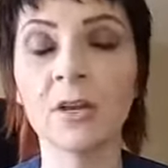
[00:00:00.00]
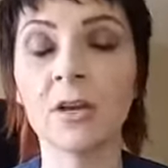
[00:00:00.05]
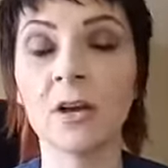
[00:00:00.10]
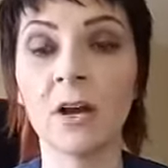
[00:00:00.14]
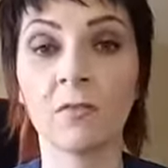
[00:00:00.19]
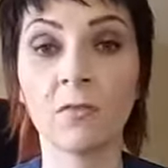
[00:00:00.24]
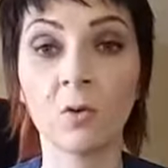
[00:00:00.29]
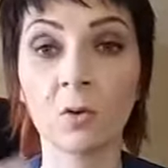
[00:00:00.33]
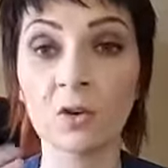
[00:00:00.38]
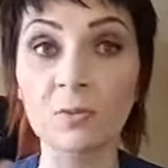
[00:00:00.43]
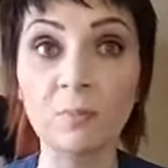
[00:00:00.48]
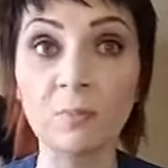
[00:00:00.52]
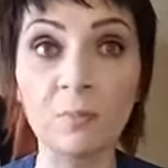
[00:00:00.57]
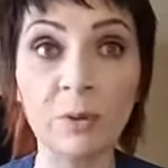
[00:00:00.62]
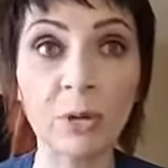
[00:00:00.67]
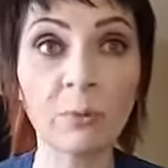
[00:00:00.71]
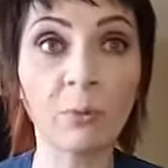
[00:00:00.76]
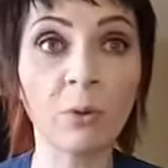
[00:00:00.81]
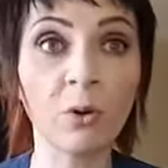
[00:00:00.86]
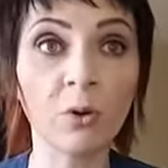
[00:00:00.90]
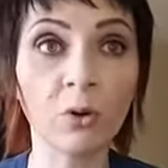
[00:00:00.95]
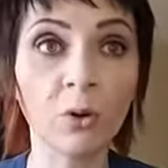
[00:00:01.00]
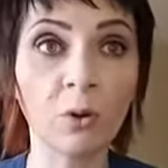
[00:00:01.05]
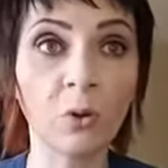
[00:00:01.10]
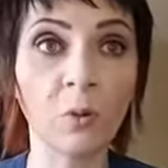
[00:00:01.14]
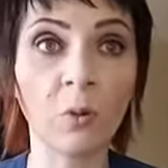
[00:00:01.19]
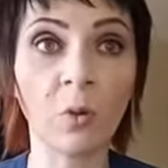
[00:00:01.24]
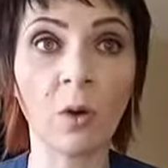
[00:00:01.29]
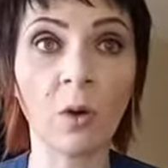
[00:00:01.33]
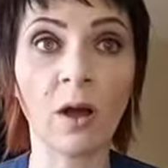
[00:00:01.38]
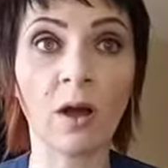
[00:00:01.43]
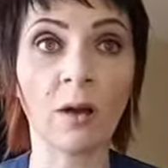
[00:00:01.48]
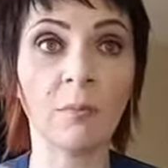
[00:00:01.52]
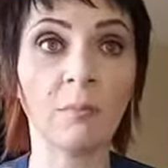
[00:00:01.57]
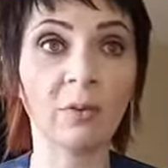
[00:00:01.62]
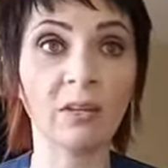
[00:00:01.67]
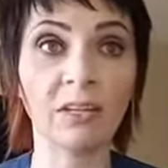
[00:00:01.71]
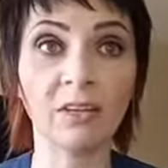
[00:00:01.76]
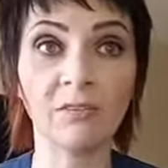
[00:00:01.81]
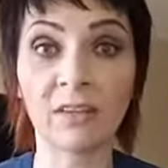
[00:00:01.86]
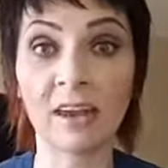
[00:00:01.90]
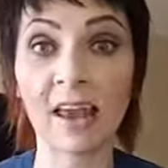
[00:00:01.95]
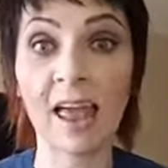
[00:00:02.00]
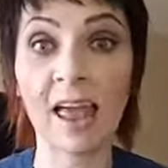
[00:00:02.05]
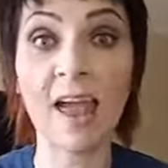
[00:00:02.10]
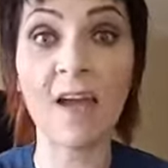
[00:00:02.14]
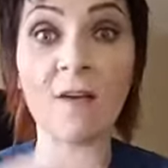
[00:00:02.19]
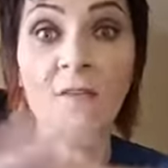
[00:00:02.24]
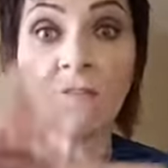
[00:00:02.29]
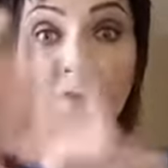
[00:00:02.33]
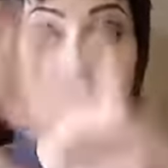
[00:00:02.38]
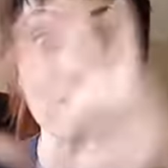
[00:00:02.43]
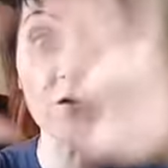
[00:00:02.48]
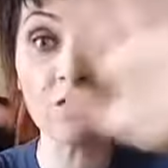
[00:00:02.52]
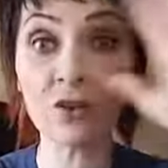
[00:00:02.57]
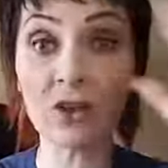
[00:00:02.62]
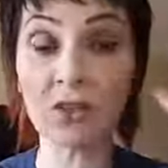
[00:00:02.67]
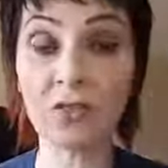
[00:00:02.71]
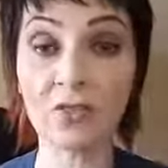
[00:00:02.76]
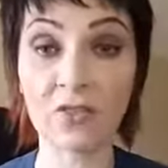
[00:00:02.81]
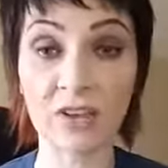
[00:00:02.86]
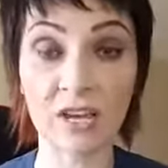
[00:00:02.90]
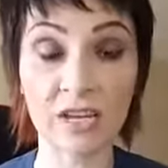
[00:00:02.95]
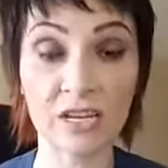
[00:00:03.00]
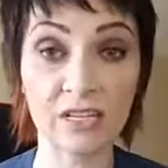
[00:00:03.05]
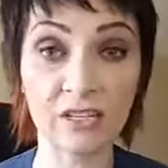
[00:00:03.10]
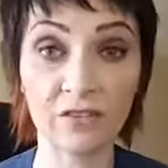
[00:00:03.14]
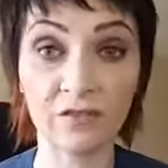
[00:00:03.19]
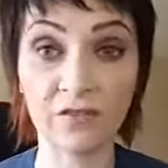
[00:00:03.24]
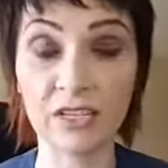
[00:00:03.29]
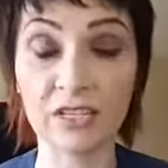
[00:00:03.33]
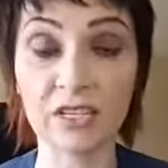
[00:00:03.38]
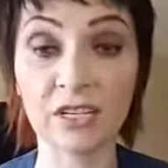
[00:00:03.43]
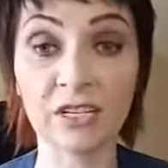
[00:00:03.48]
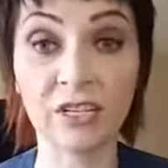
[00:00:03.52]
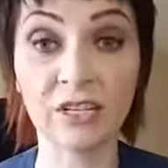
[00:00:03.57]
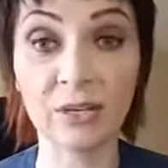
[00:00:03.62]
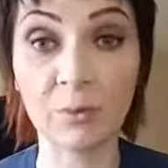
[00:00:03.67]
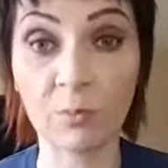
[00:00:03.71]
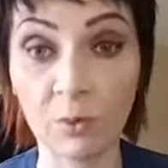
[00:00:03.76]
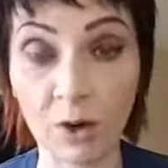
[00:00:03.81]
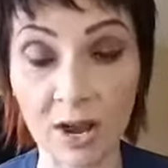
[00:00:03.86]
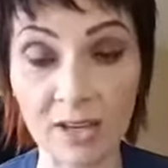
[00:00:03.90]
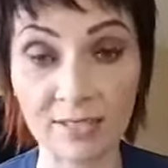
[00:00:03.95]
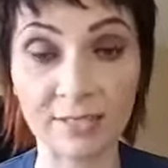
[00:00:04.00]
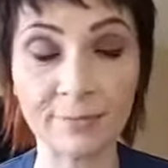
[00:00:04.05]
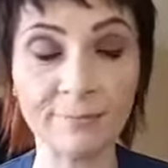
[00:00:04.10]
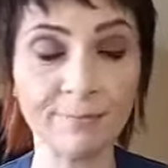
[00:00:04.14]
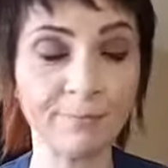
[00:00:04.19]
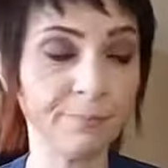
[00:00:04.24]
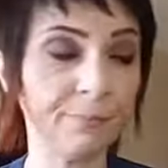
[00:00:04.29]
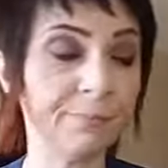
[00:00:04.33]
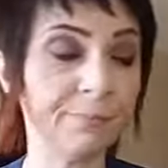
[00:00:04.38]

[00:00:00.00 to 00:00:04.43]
Of course, people who believe that everything is physically present,